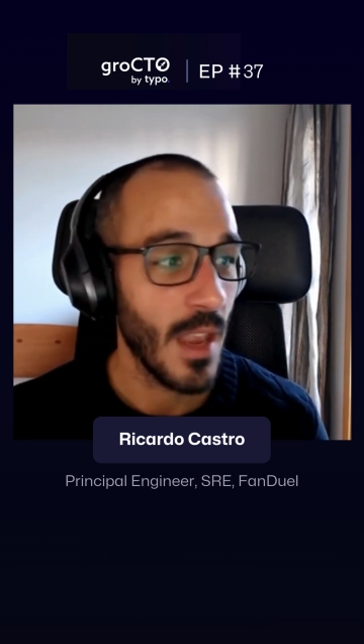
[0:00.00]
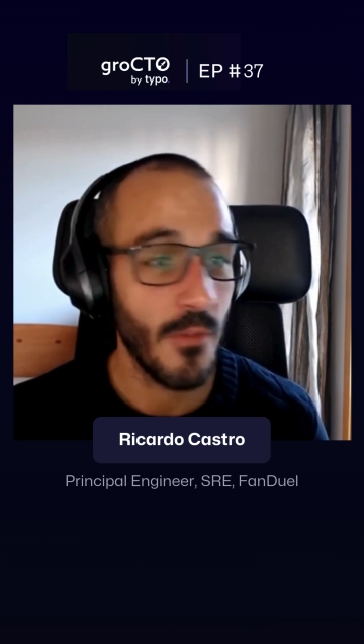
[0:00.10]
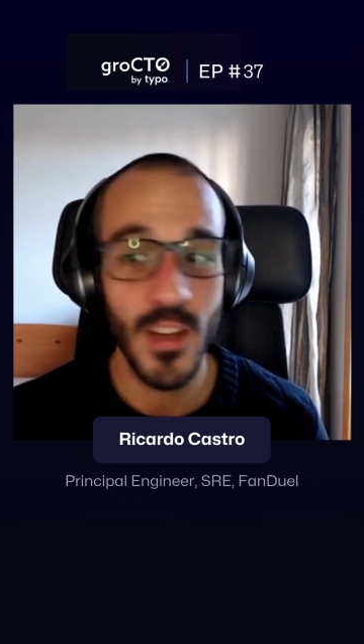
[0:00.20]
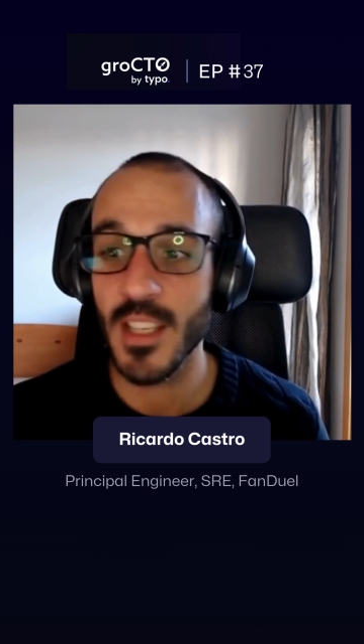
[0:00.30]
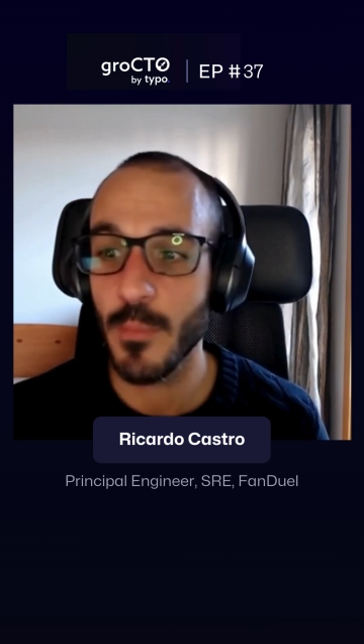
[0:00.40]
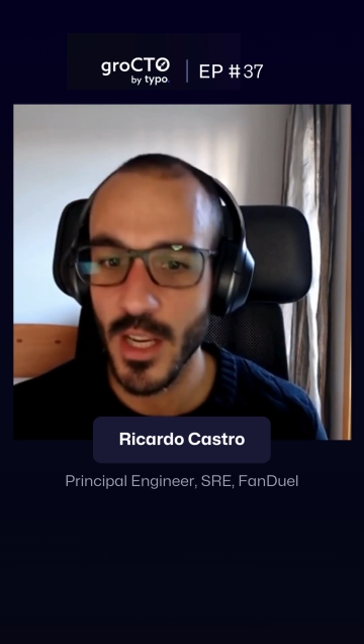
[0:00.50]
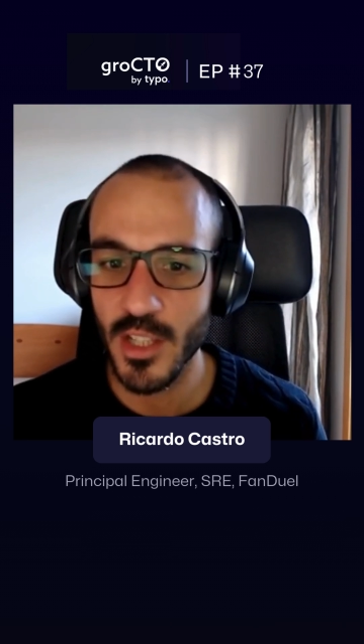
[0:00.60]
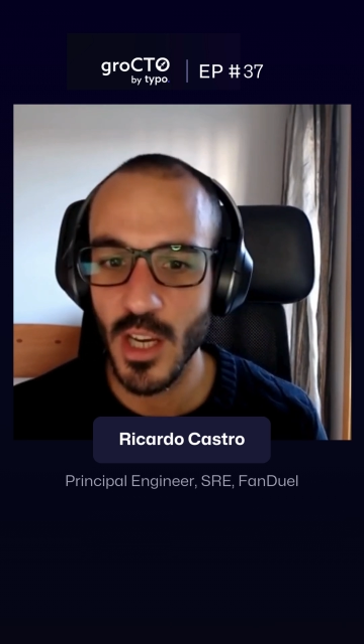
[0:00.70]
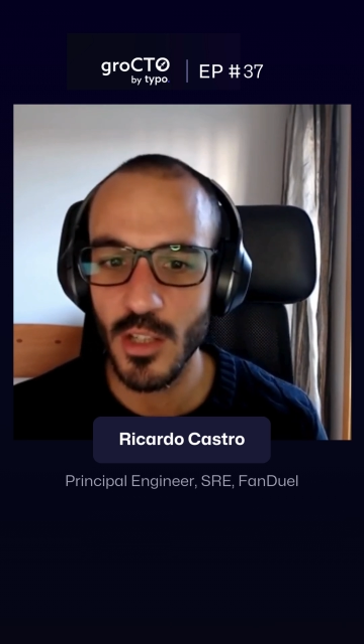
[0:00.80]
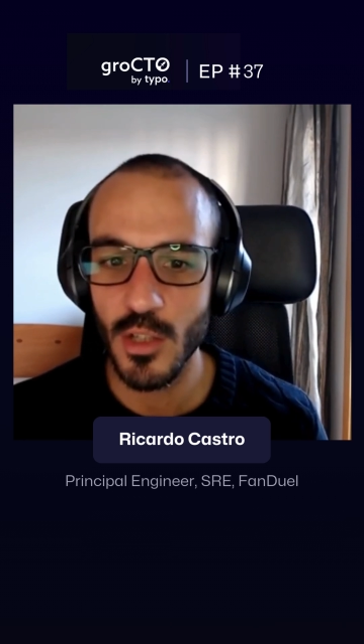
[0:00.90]
If it's a big
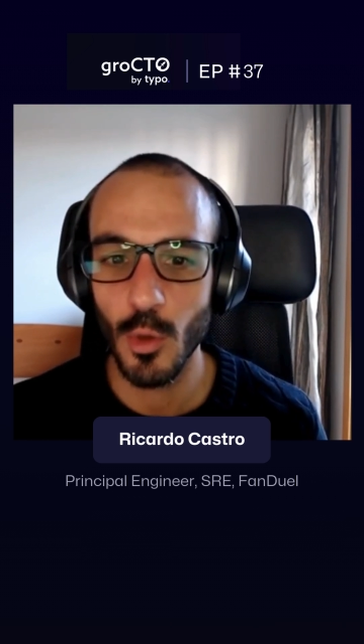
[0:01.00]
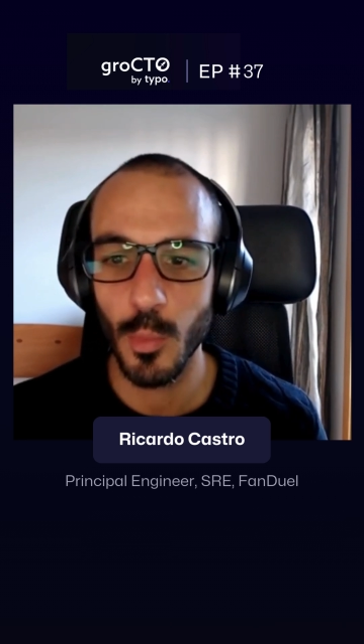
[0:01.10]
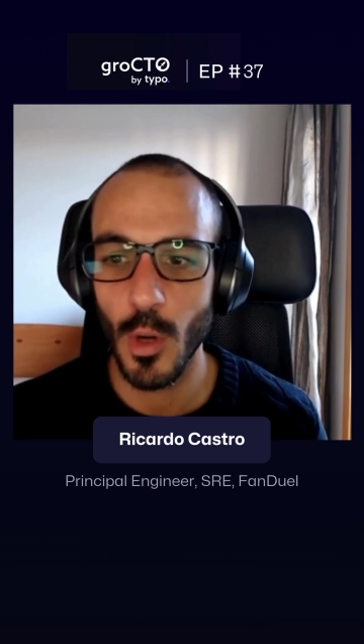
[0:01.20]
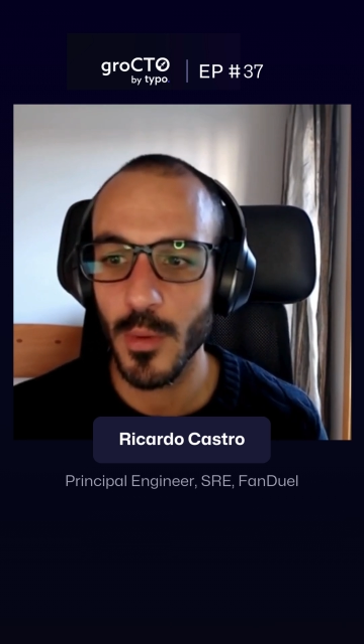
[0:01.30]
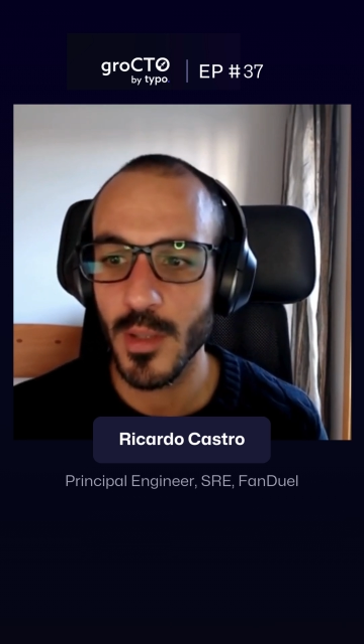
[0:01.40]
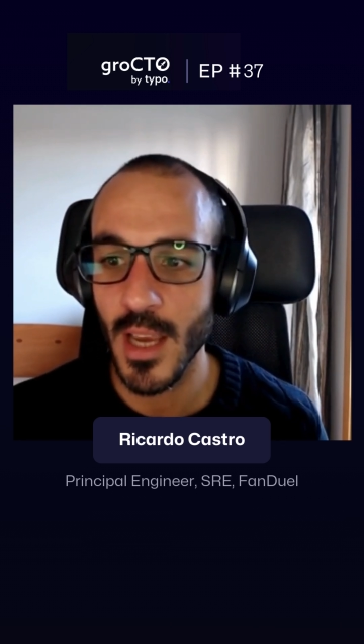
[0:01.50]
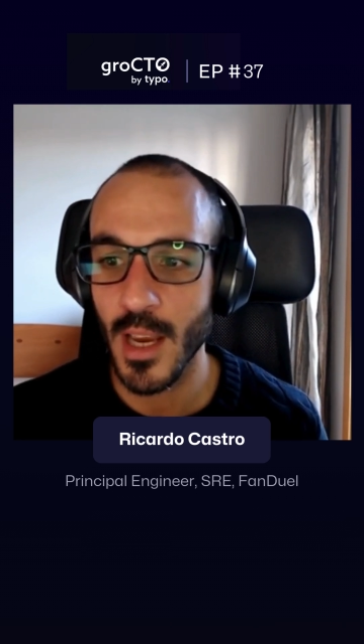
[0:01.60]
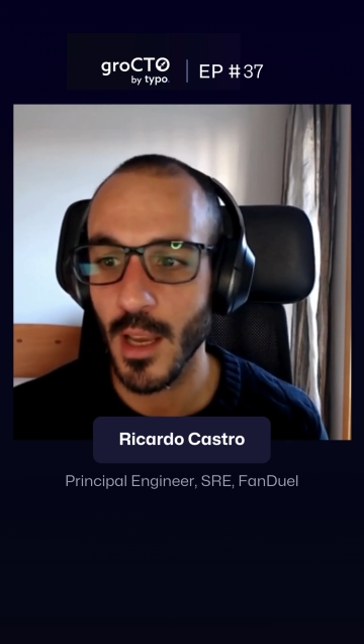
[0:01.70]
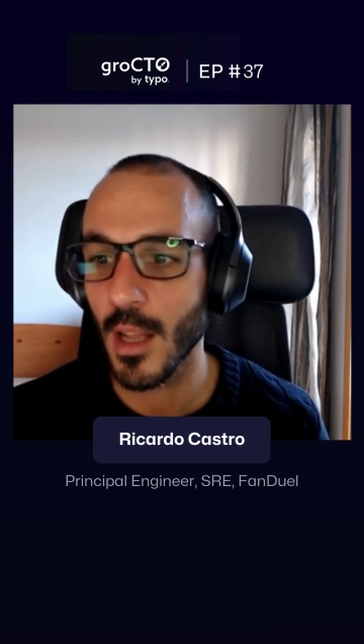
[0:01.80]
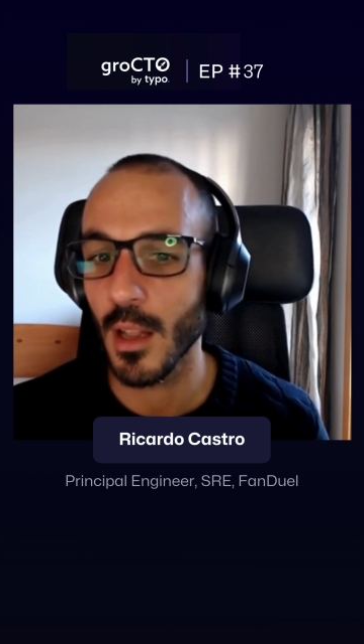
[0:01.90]
change, you'll probably
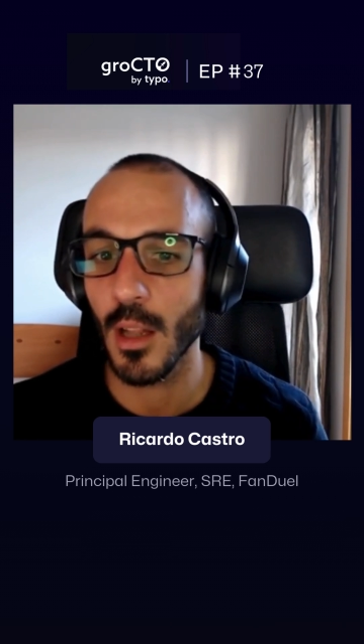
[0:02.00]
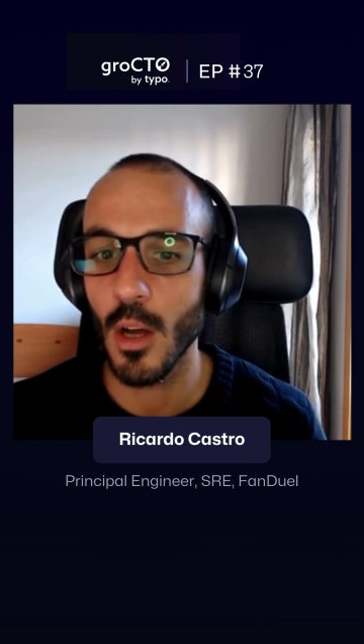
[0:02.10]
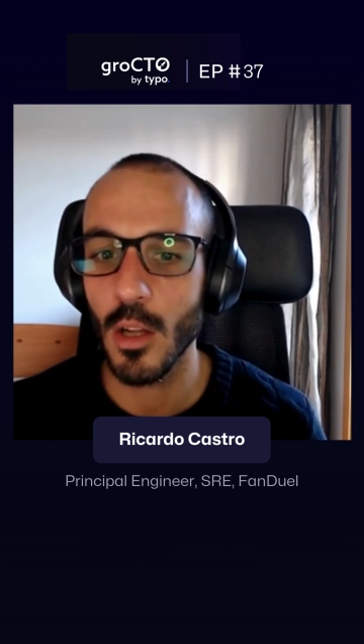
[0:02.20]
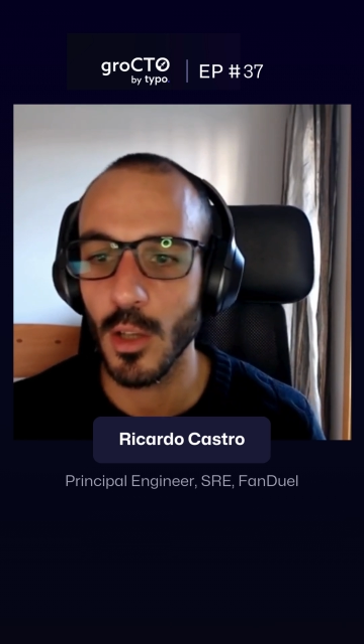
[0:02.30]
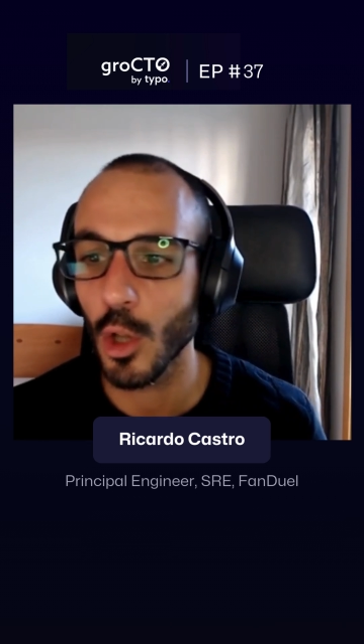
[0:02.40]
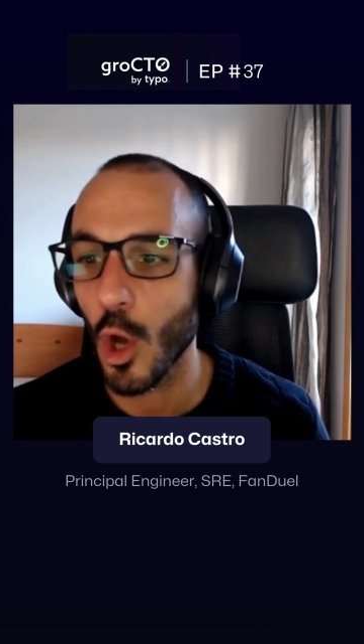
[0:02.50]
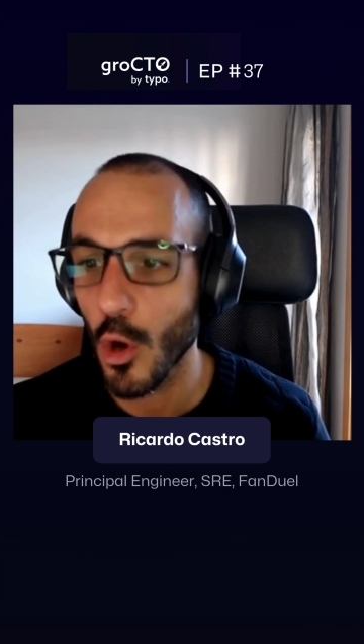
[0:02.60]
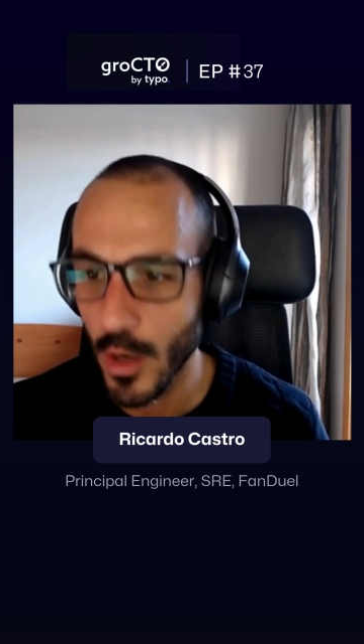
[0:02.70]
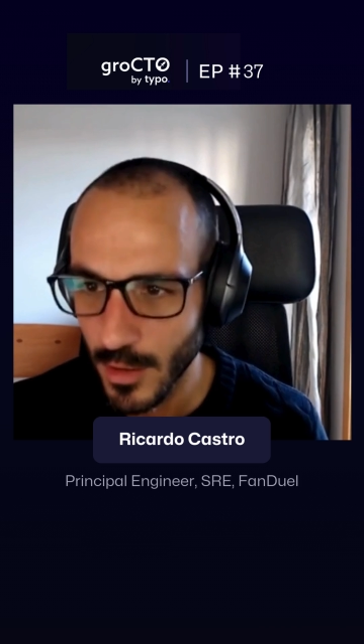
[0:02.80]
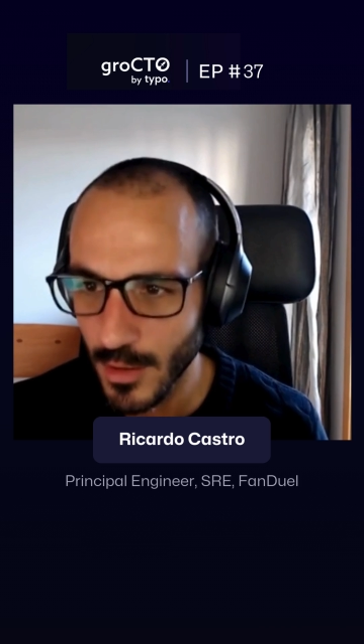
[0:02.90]
take a lot
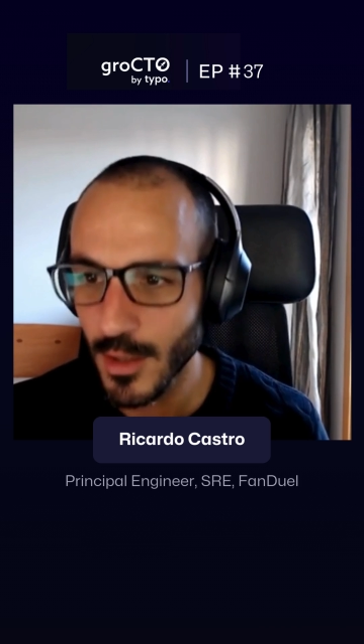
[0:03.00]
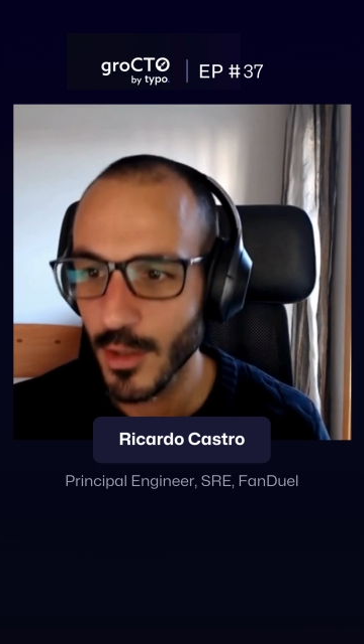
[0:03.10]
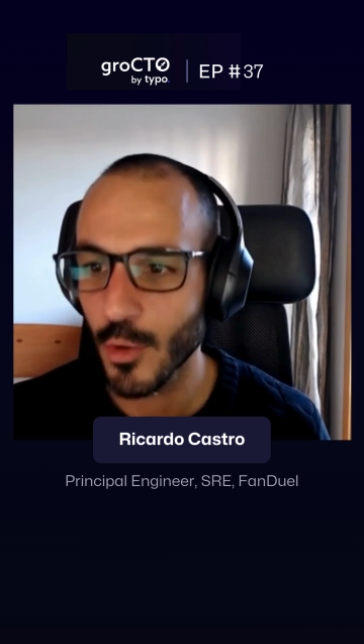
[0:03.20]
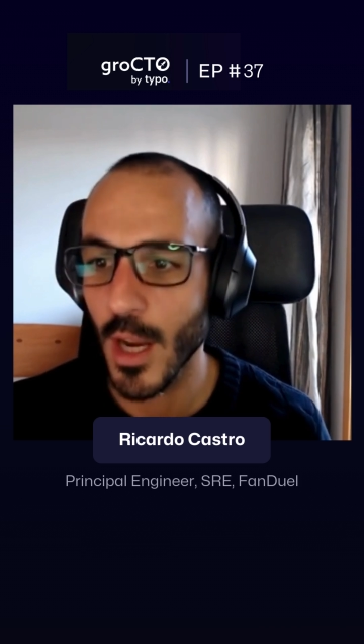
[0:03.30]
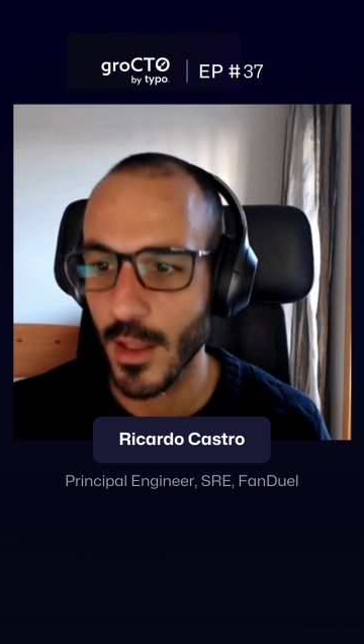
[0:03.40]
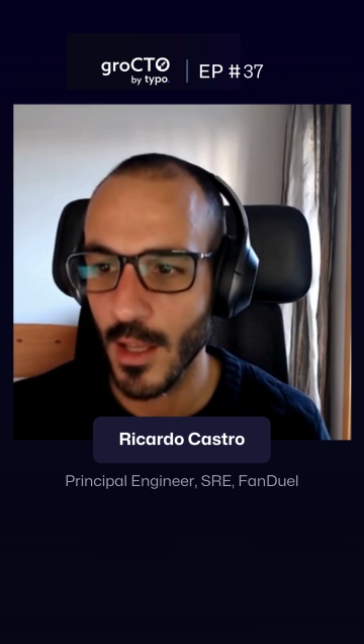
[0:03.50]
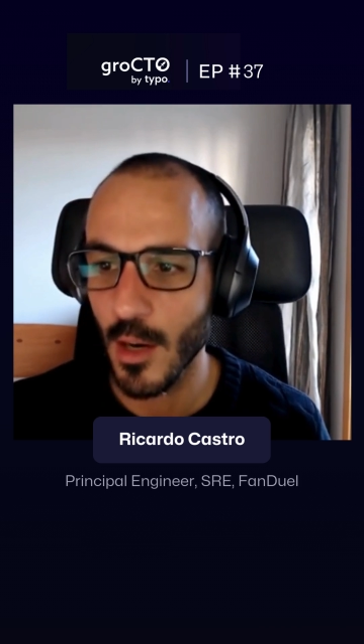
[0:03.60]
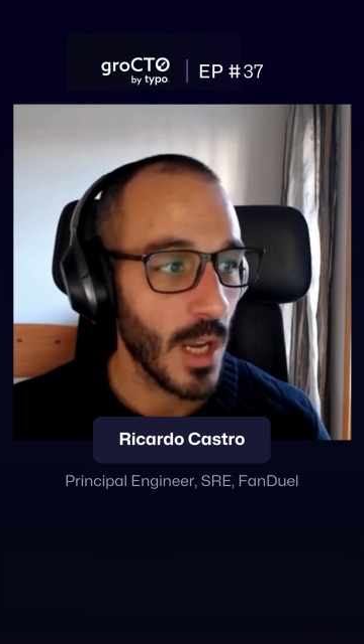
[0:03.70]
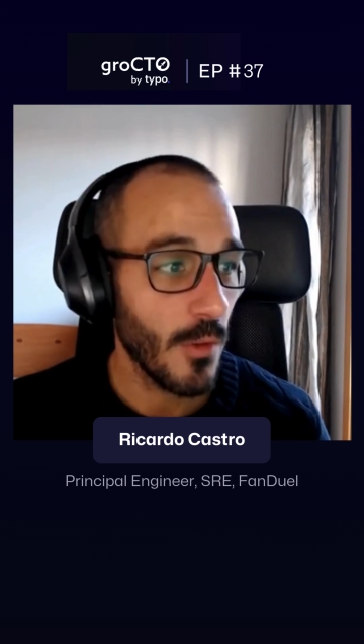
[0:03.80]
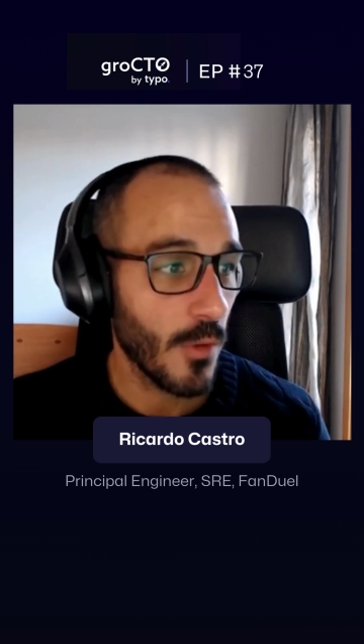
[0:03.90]
longer to get
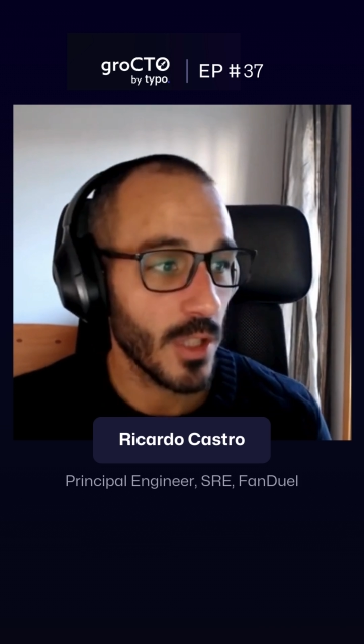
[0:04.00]
there. And of